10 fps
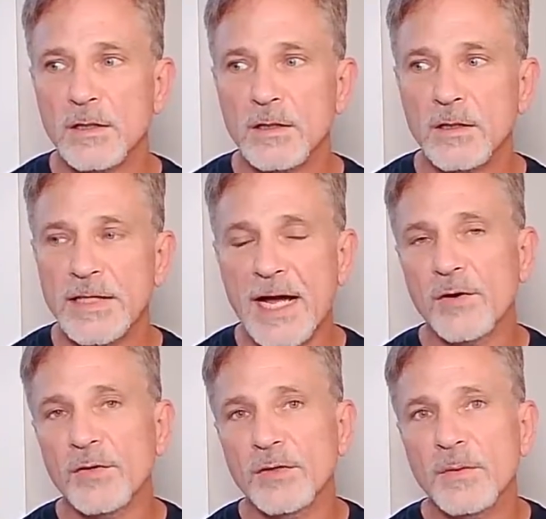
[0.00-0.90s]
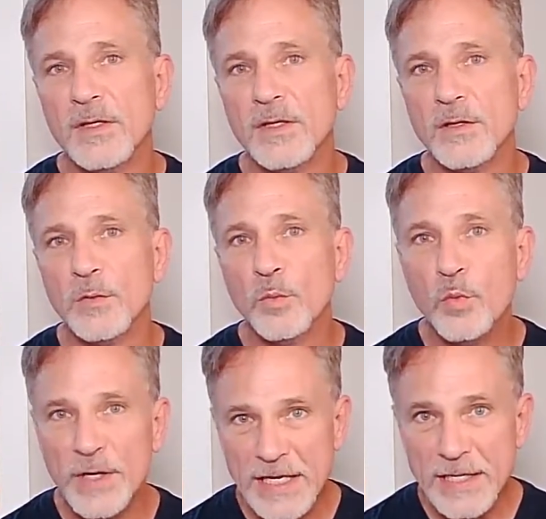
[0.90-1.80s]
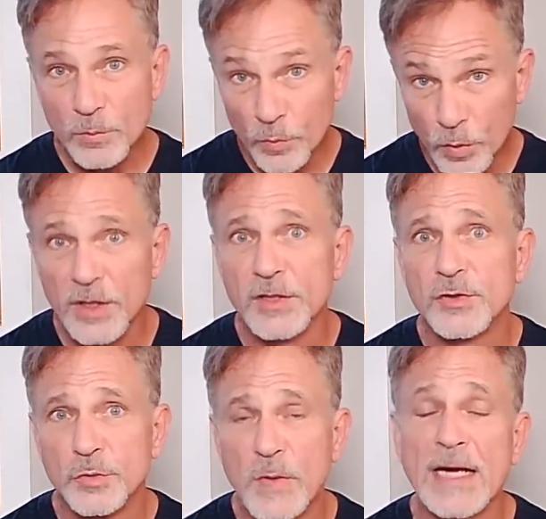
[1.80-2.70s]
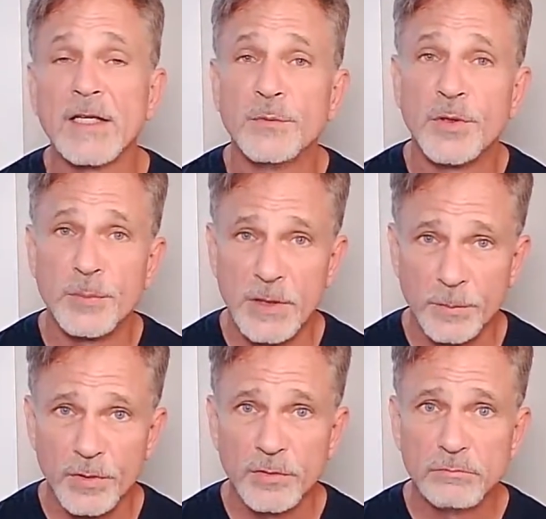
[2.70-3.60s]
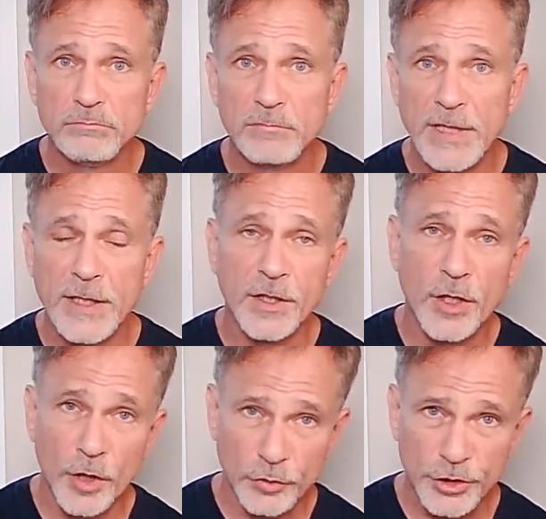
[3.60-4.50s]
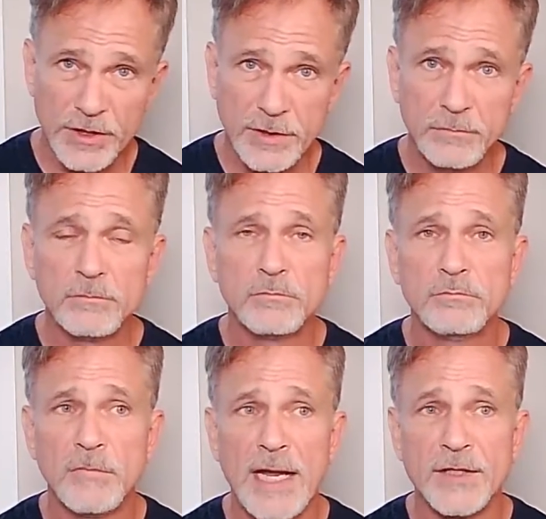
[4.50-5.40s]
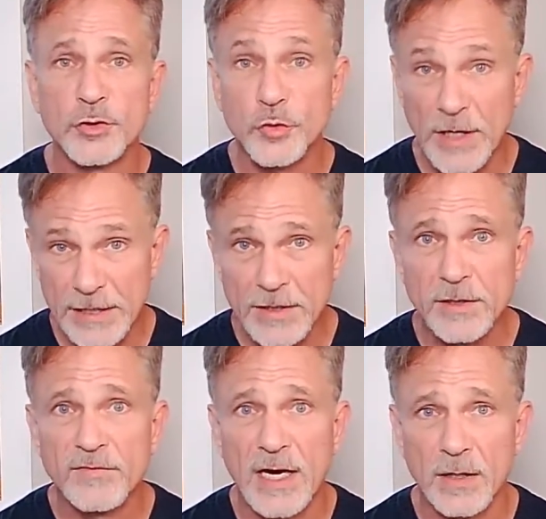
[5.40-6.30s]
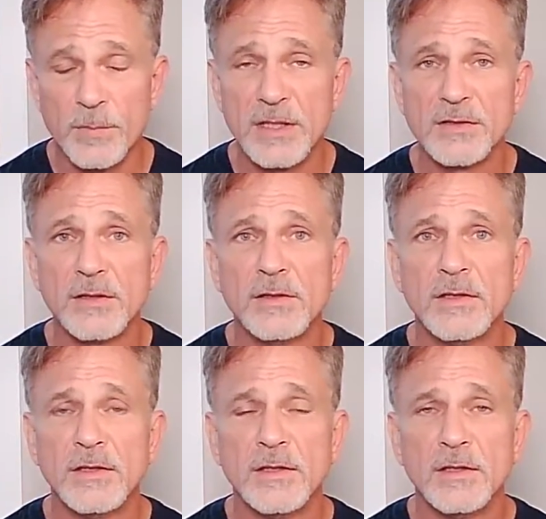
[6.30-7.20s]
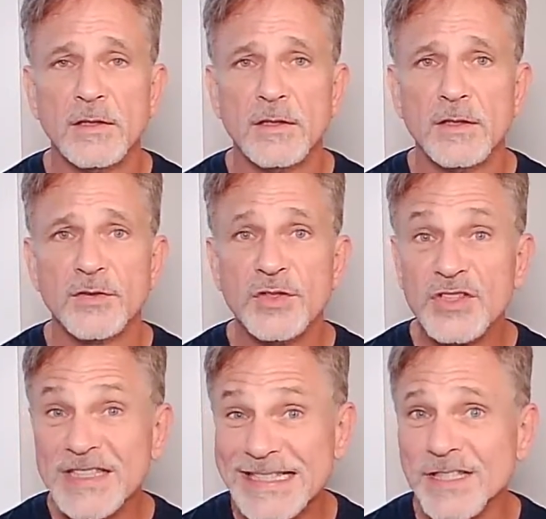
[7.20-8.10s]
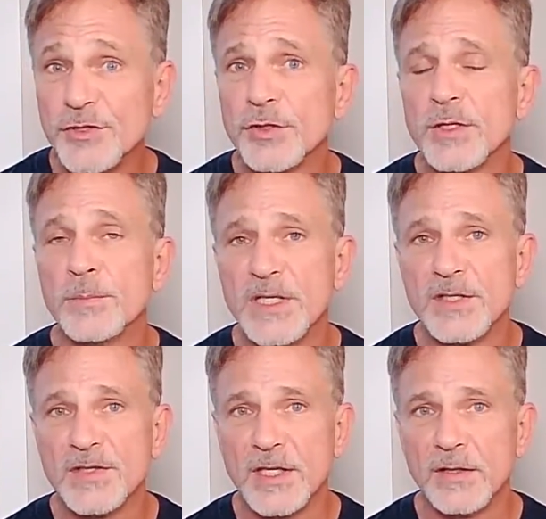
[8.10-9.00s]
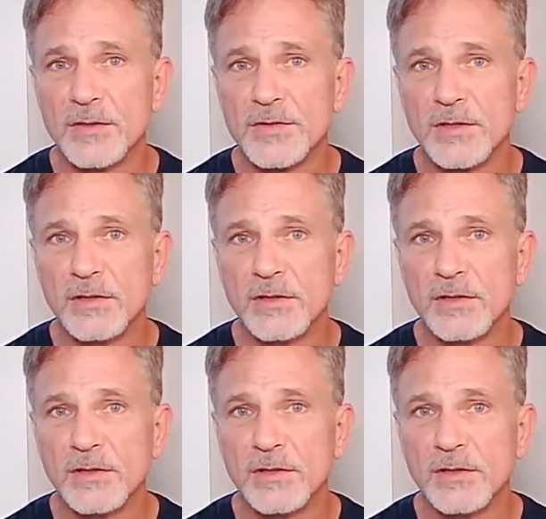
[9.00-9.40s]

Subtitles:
Now, we work directly with people in a coaching and training environment to teach them these skills,